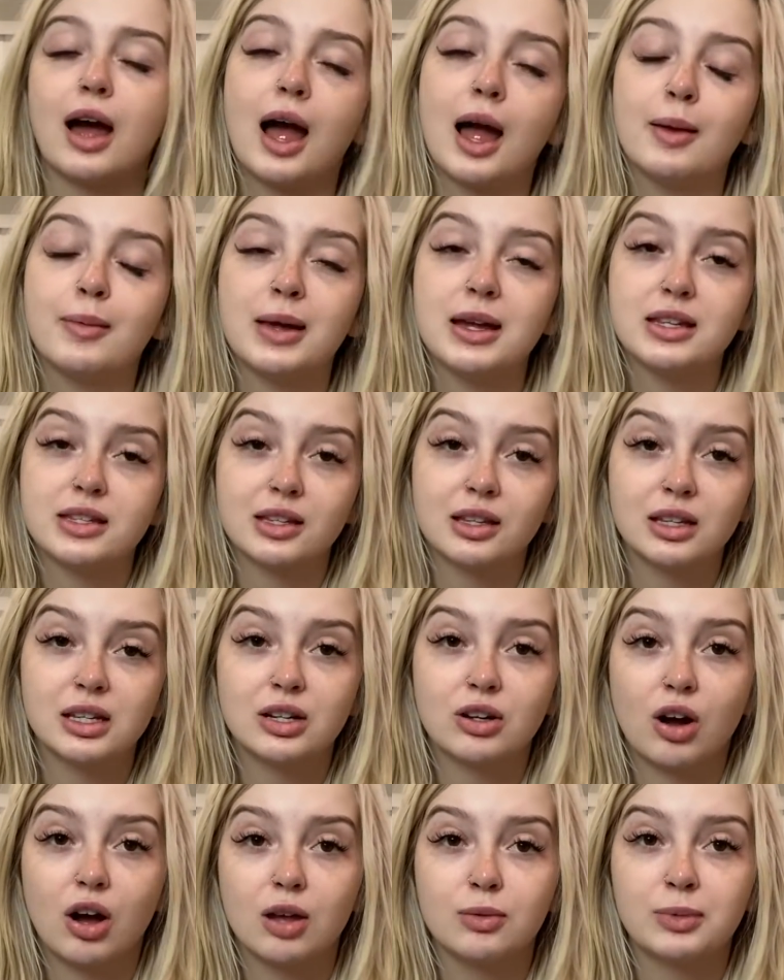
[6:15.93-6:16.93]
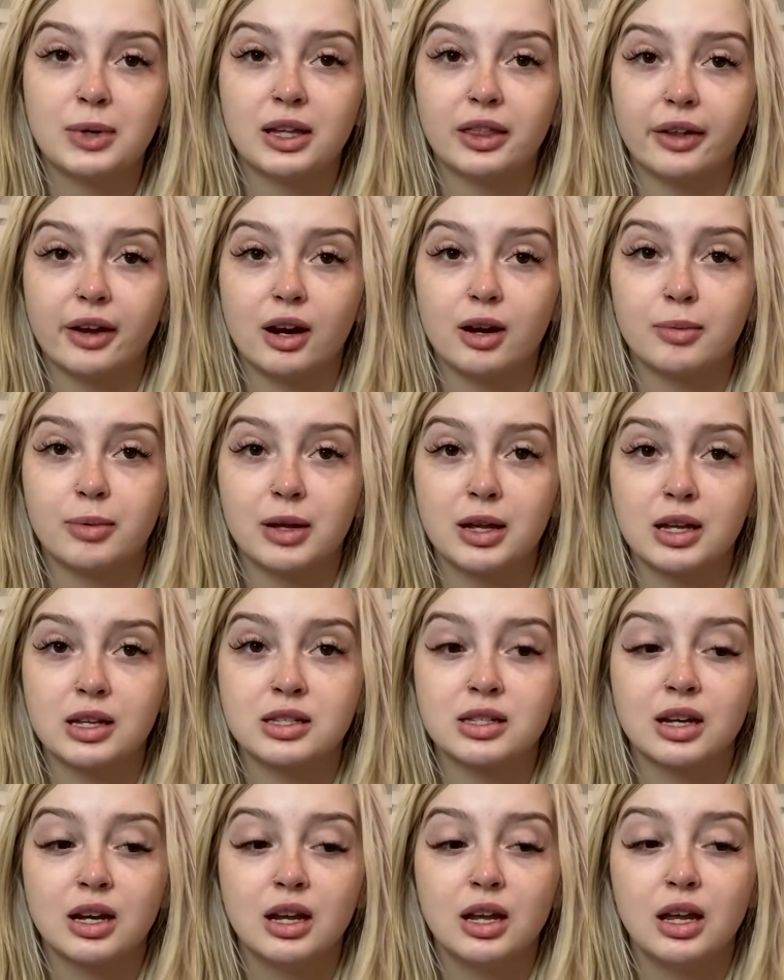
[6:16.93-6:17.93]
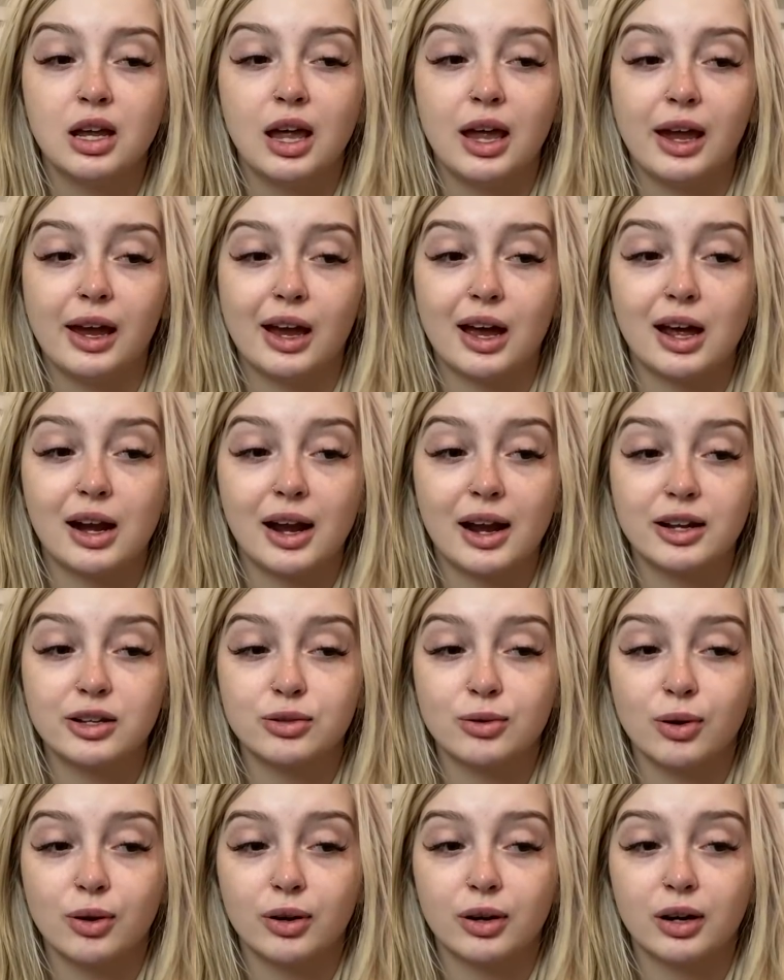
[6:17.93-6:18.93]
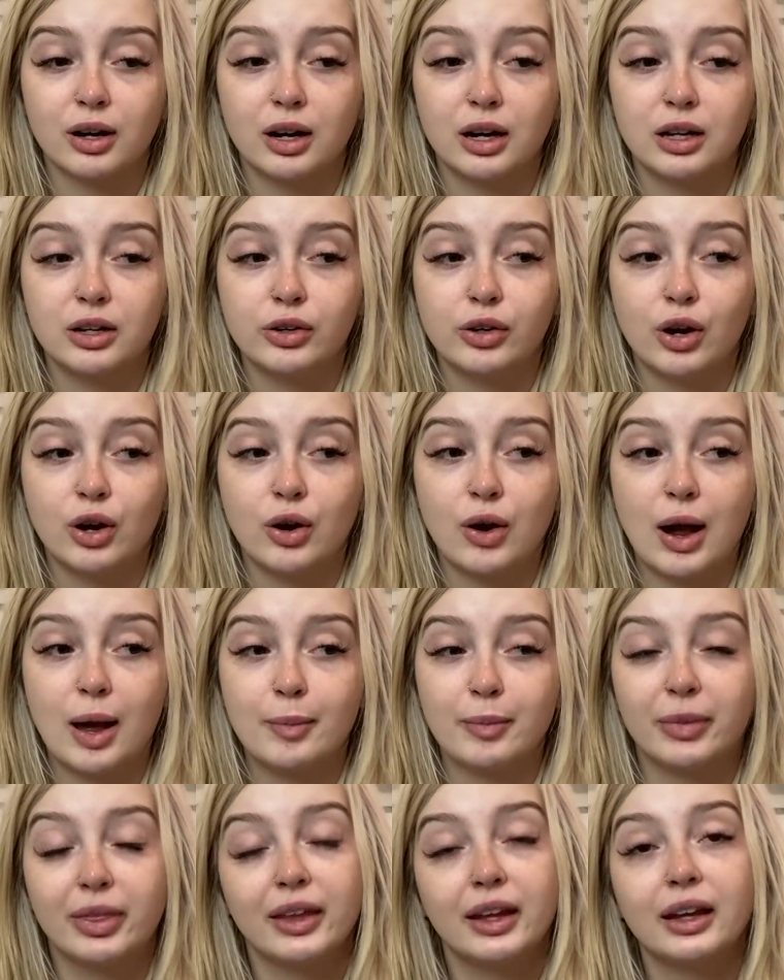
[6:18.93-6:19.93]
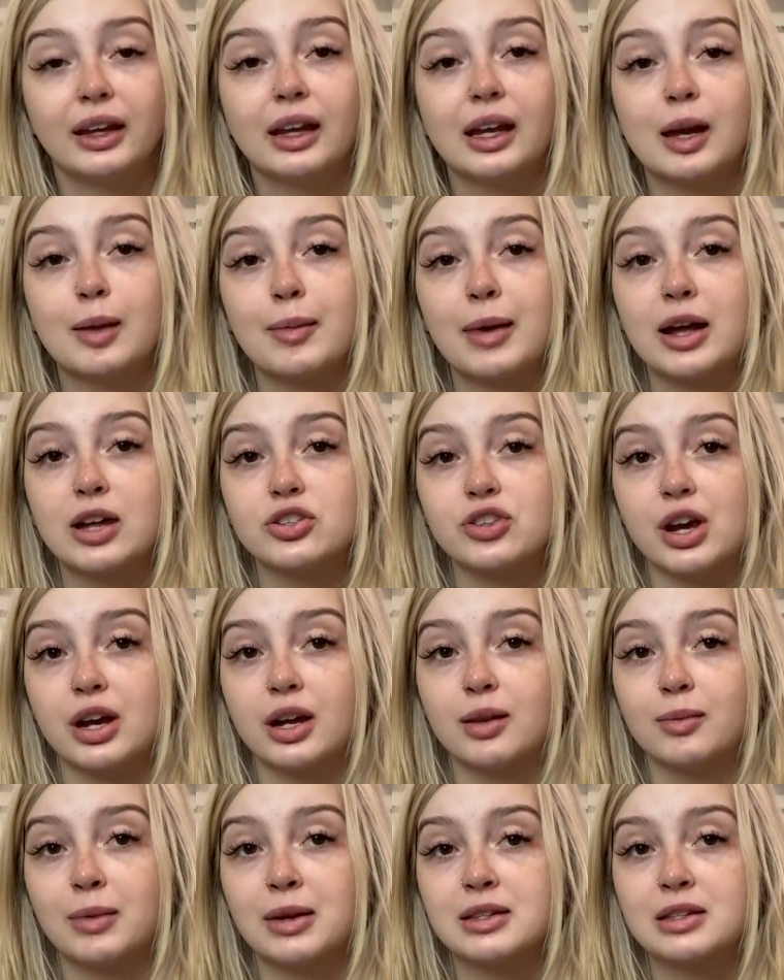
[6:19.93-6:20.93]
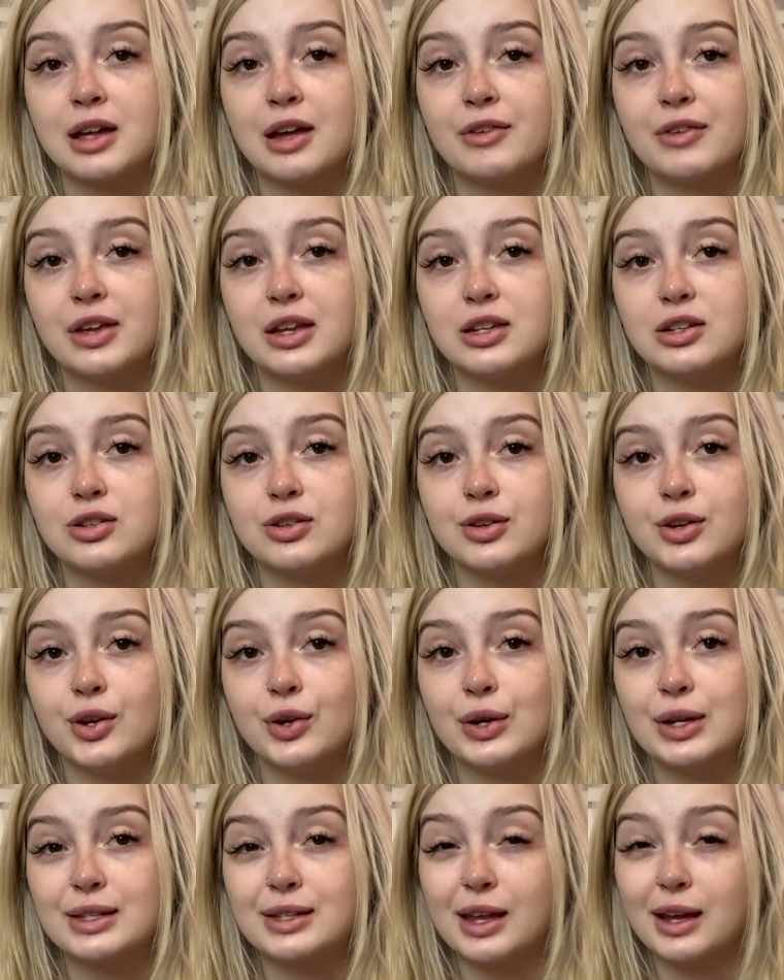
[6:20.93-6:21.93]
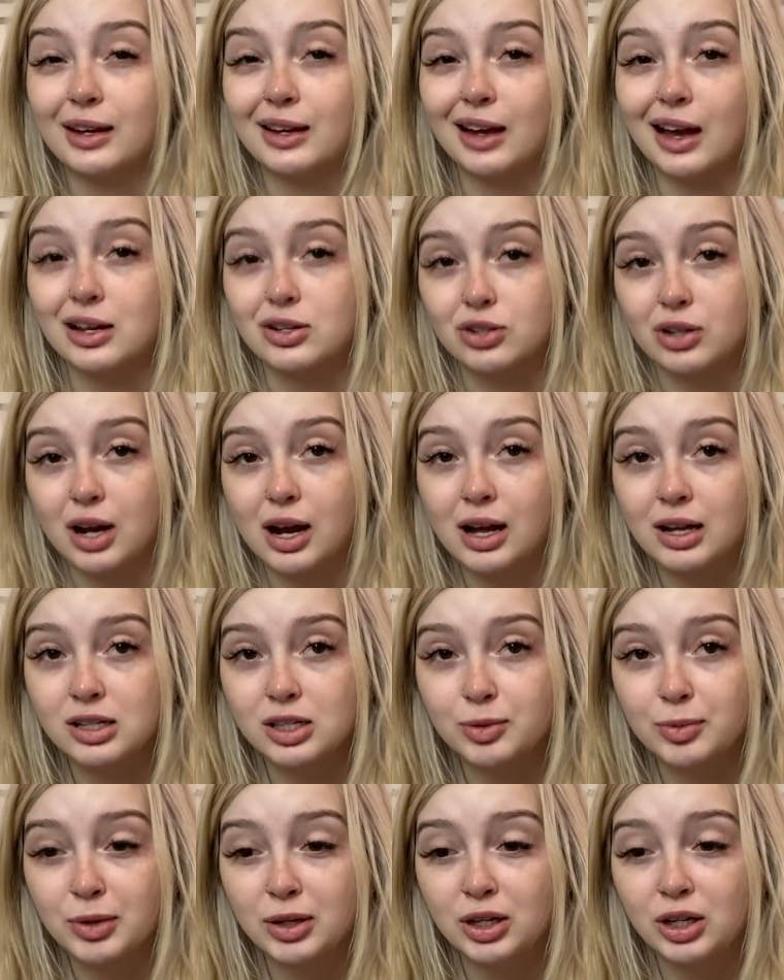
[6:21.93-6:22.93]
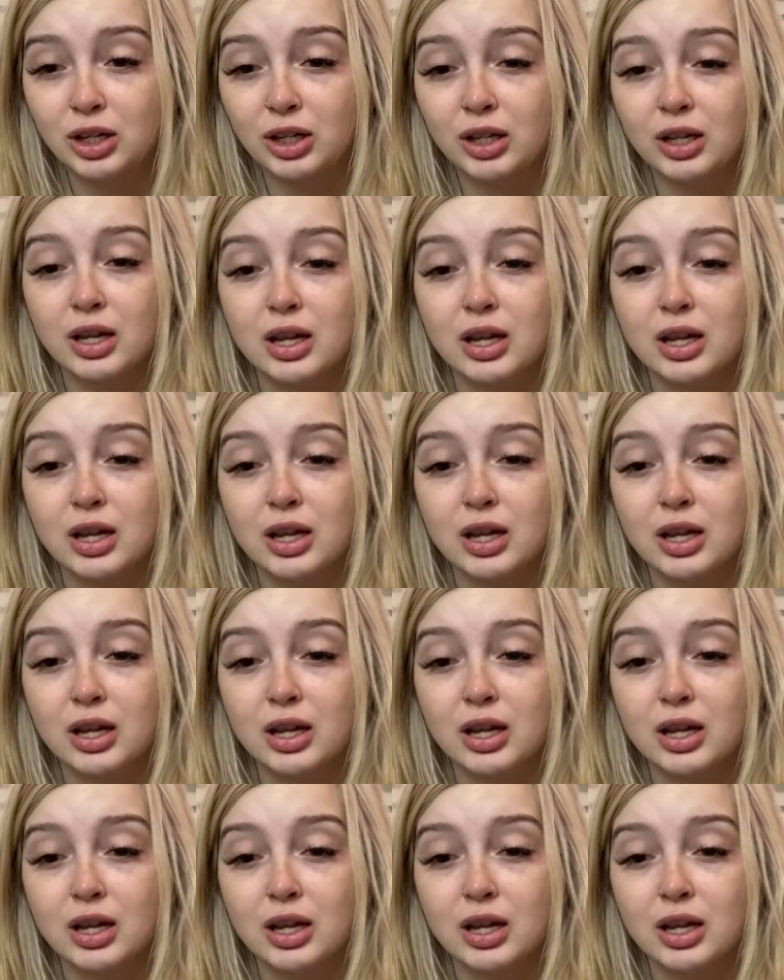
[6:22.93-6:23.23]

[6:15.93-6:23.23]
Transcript: I basically called my therapist and I told her, you know, I'm thinking about checking myself into a psychiatric hospital.